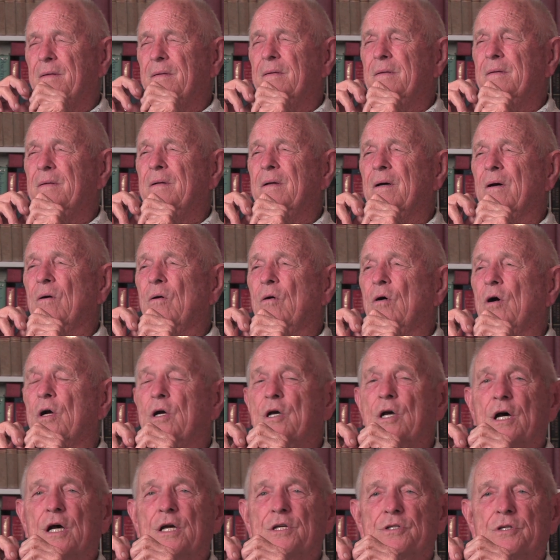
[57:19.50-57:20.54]
No,
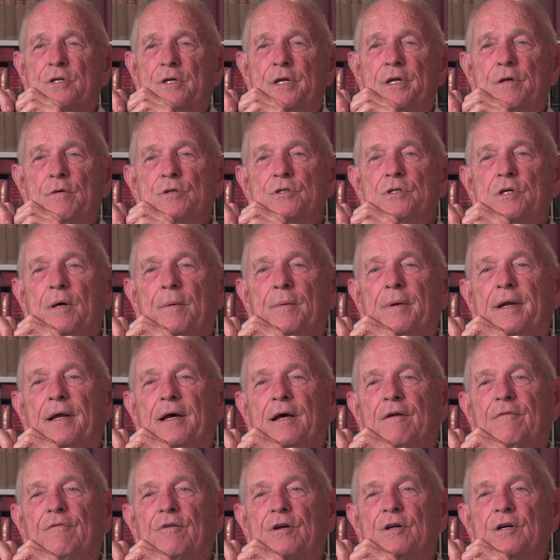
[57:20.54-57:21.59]
Augusta. He was coming
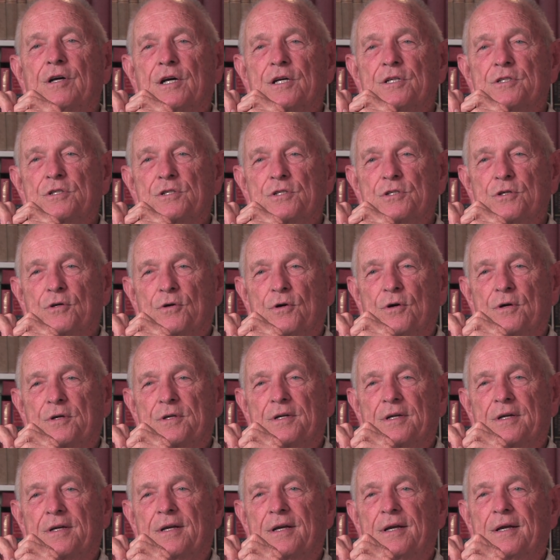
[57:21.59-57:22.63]
out of Augusta,
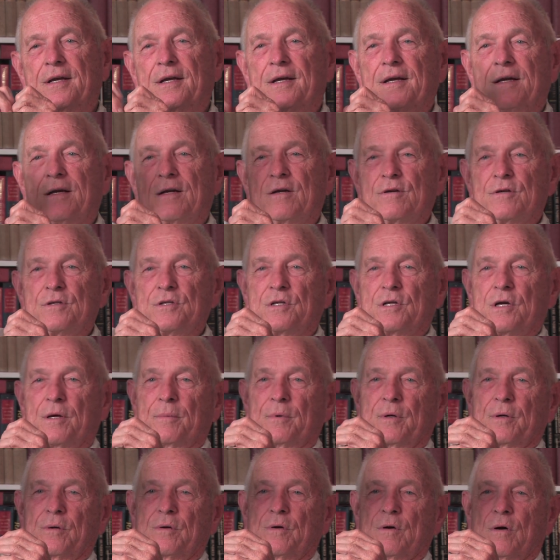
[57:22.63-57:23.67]
Georgia, because
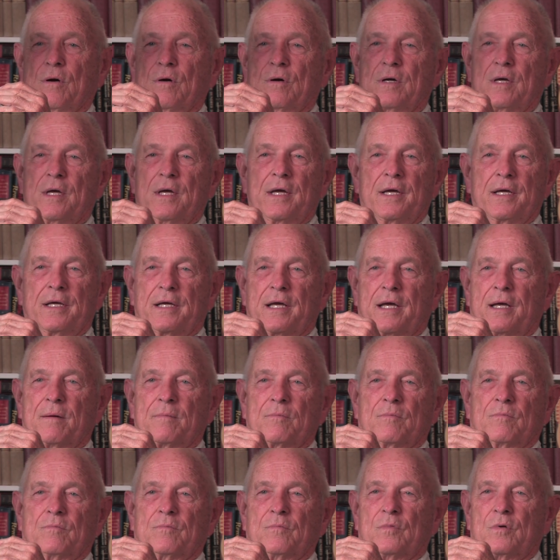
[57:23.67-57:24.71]

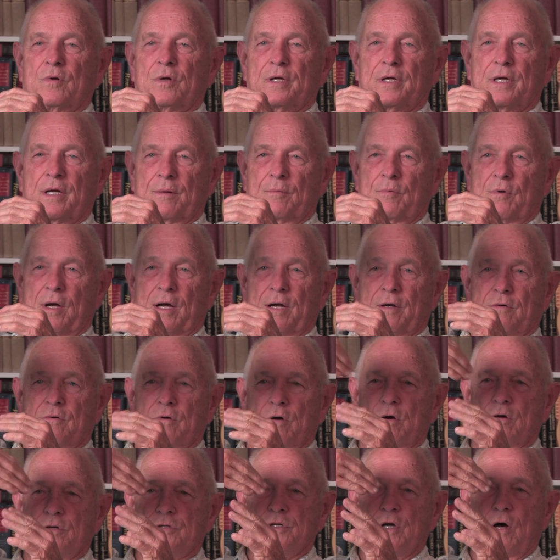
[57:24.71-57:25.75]
came right
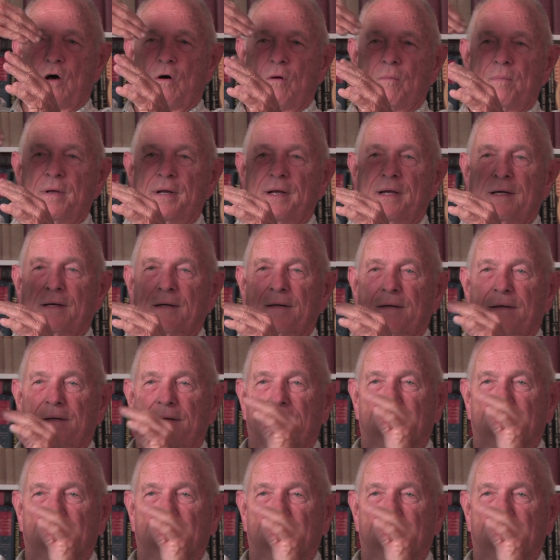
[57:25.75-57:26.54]
across Albany.